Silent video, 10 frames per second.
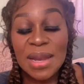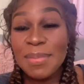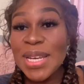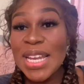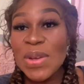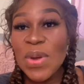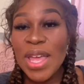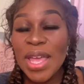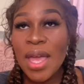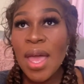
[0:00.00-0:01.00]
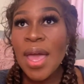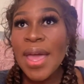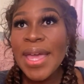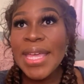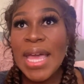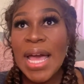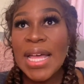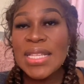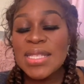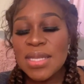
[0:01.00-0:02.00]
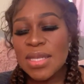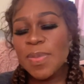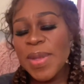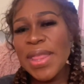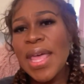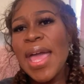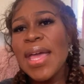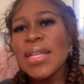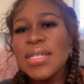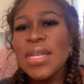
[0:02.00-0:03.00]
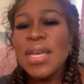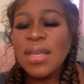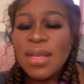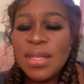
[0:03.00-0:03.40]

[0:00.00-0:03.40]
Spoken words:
anyway, yeah, it's been that, hey,